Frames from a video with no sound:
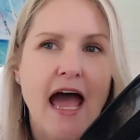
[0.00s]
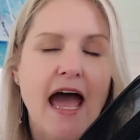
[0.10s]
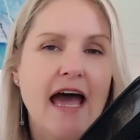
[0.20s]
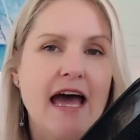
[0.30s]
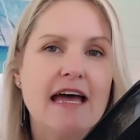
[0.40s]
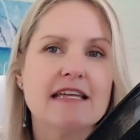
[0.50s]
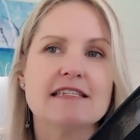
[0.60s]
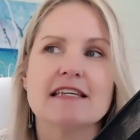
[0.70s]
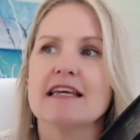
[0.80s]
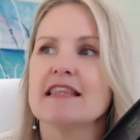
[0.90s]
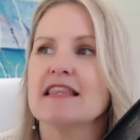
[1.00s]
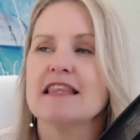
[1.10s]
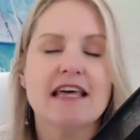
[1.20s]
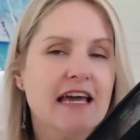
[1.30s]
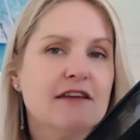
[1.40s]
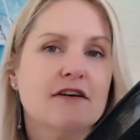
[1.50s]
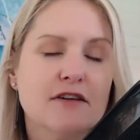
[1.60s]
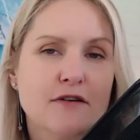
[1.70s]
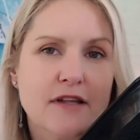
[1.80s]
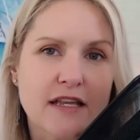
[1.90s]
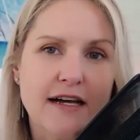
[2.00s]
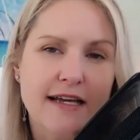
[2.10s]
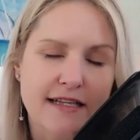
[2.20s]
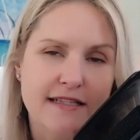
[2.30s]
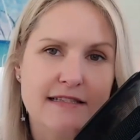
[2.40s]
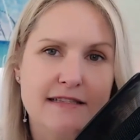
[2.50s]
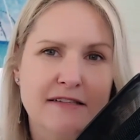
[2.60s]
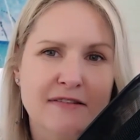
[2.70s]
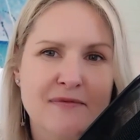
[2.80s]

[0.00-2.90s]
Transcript: And they're not your clients.